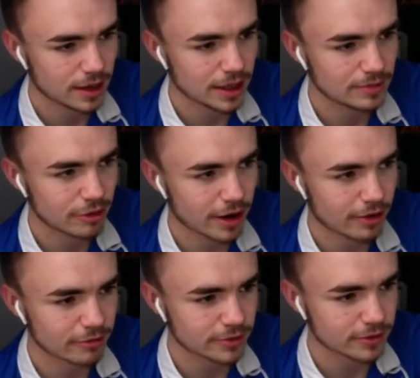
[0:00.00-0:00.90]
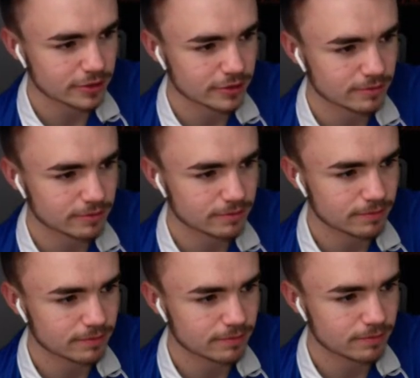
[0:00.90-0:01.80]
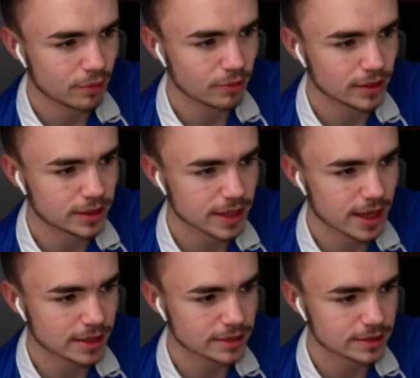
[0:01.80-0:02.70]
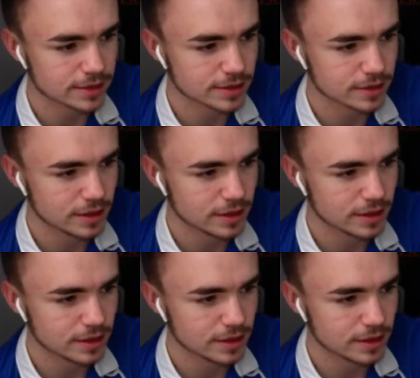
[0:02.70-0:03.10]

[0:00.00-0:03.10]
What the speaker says: Lee Brown. Ball in his hands.